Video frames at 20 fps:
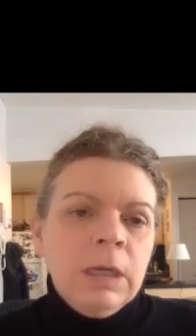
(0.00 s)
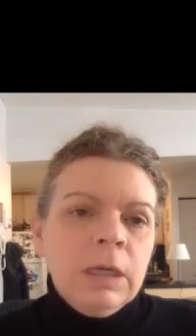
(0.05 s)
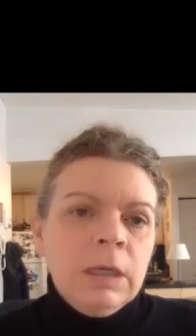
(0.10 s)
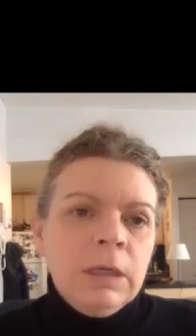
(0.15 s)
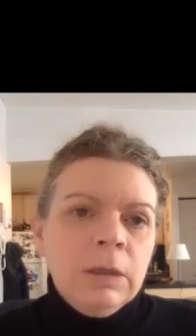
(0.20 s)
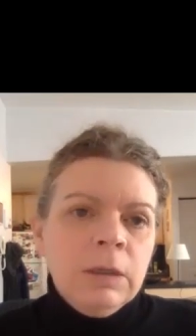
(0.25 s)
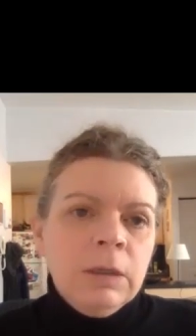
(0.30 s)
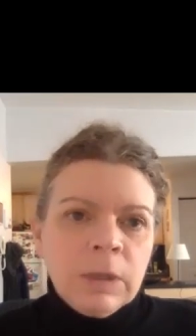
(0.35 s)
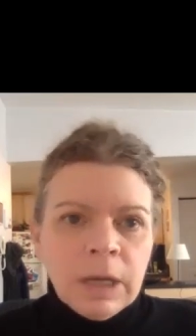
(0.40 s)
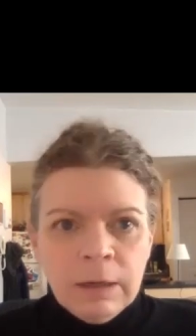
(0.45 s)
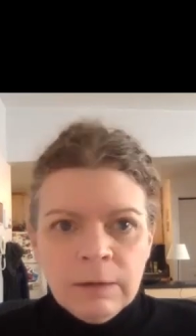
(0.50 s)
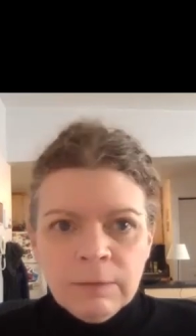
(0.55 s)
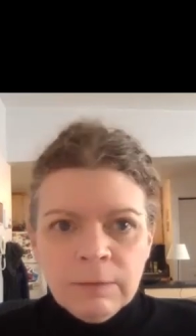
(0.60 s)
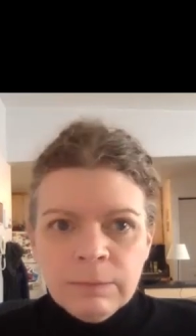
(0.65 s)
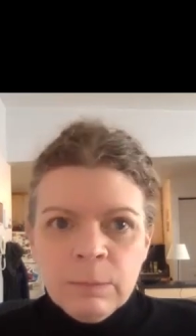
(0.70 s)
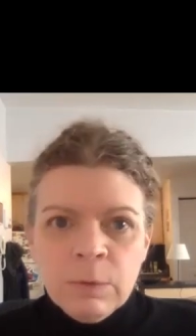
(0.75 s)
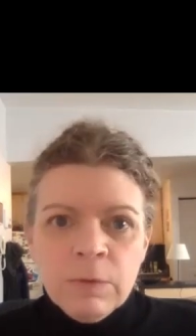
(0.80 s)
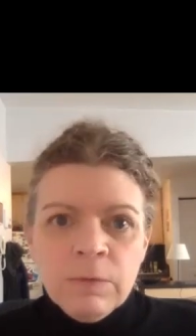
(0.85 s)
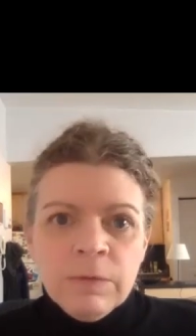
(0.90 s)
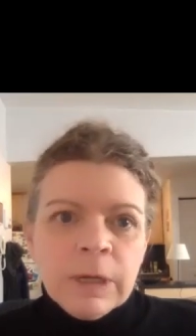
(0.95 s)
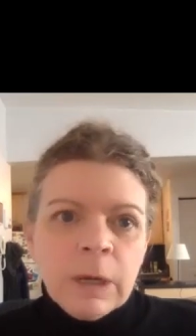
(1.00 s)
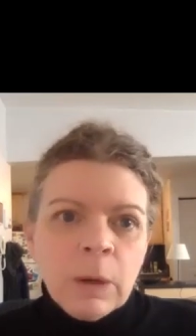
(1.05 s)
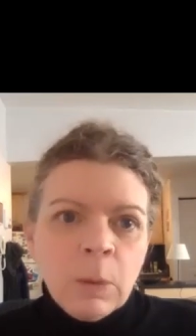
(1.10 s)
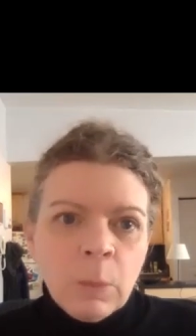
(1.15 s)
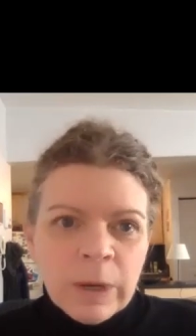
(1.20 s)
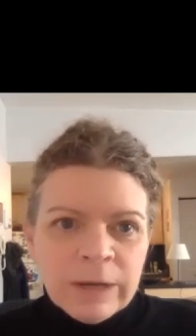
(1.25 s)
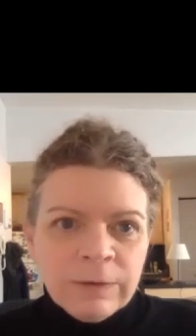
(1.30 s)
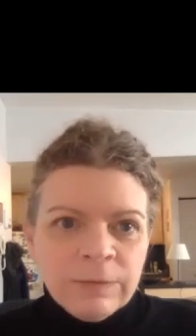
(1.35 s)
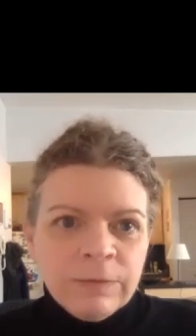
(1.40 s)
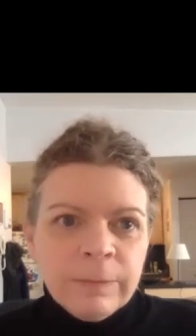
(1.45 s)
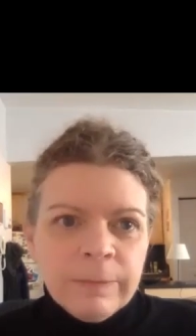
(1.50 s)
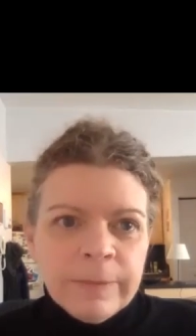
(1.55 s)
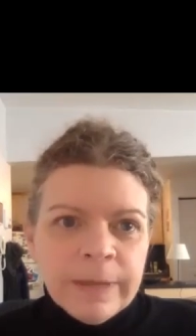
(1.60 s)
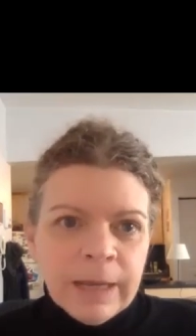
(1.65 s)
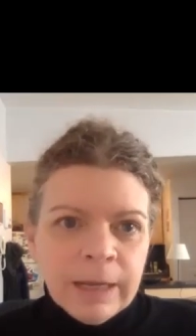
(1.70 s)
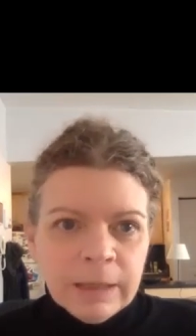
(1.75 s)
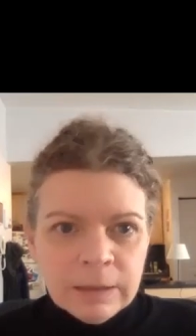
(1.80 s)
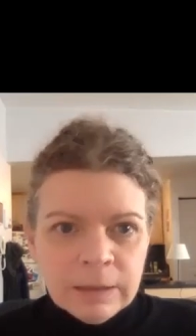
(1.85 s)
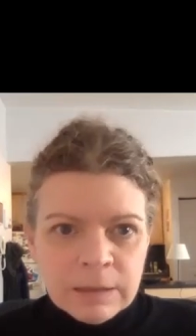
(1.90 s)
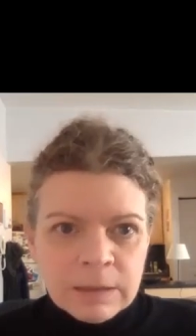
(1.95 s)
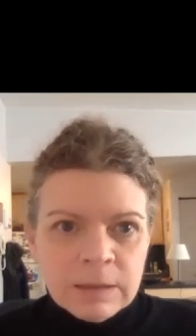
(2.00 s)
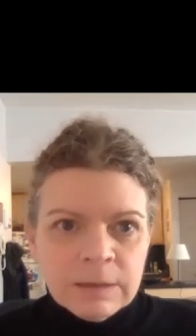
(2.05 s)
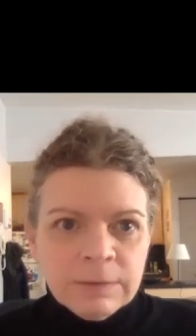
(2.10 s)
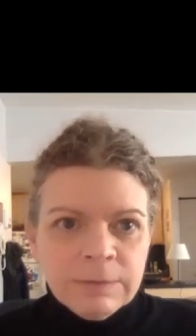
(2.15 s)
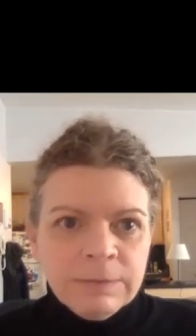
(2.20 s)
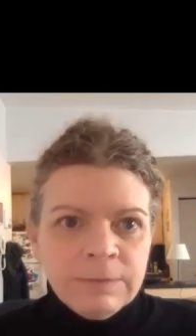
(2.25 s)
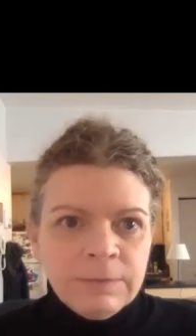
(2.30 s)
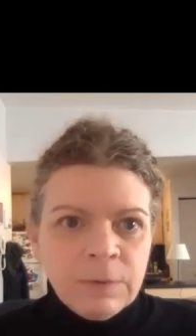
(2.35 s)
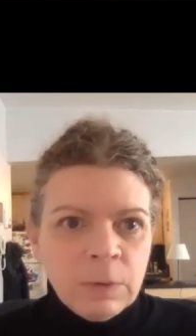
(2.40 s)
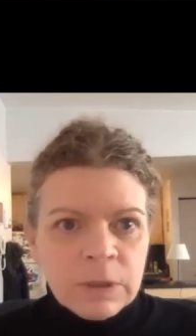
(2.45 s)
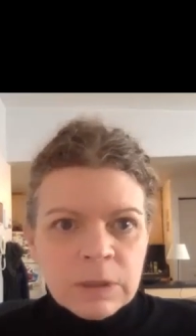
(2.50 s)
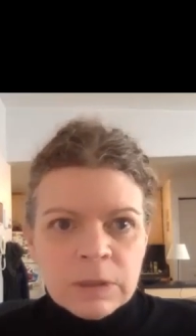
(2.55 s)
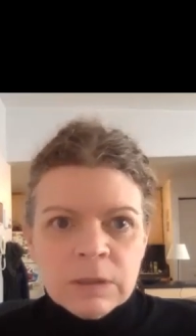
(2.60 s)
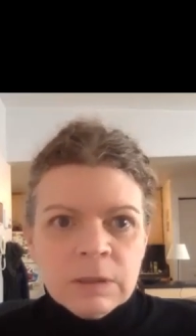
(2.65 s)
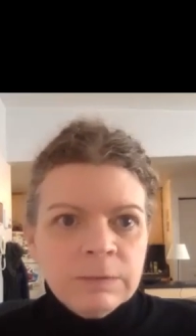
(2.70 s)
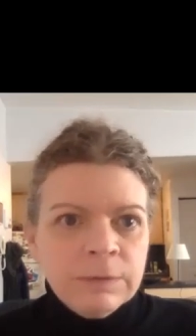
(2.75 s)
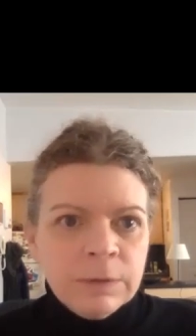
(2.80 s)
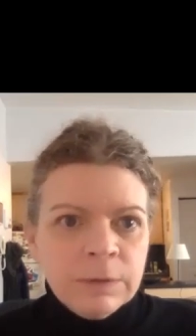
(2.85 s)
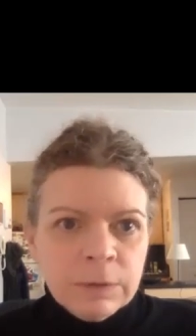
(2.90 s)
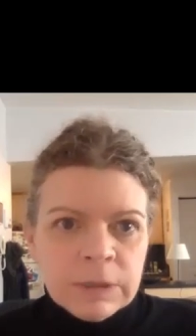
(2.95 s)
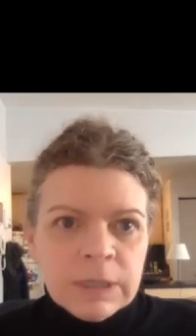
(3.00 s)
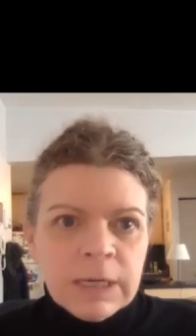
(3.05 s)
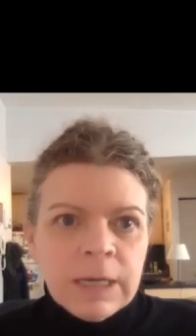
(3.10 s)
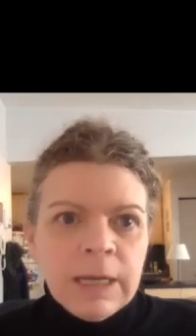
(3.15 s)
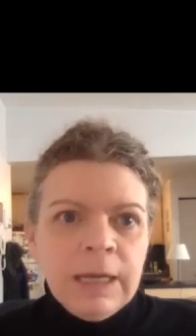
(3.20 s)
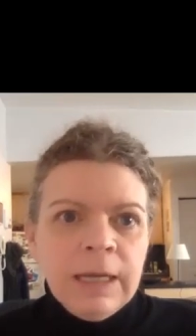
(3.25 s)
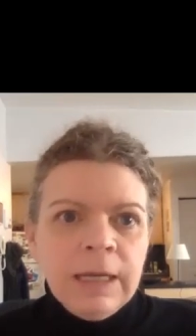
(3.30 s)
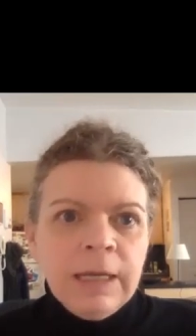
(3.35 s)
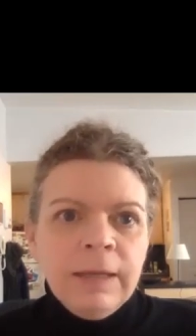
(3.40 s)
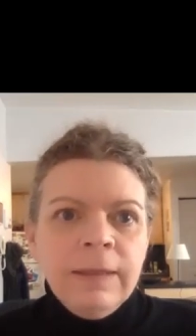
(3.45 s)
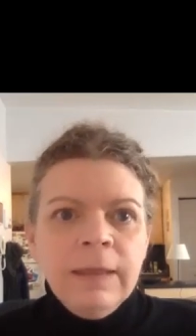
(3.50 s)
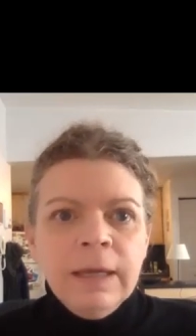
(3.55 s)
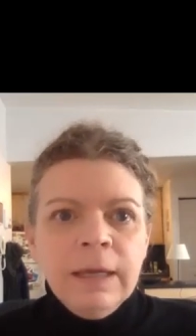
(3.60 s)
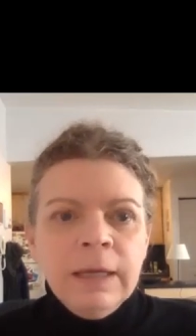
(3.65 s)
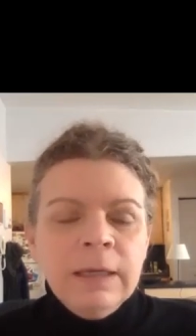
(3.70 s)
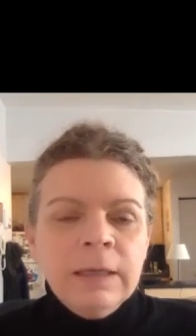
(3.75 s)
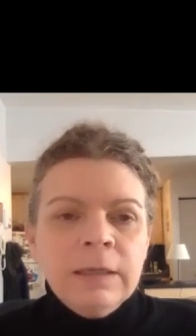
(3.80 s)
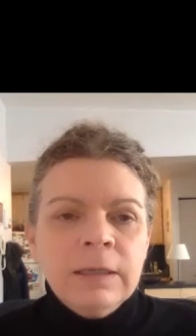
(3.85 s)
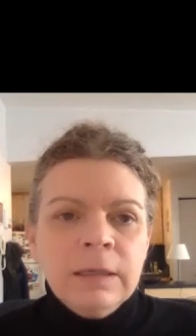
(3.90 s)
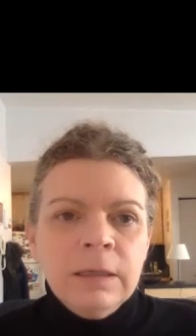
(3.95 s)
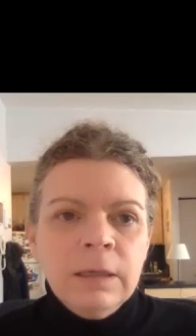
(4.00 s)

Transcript: you're kind of moving away from that as the focus of your day, that,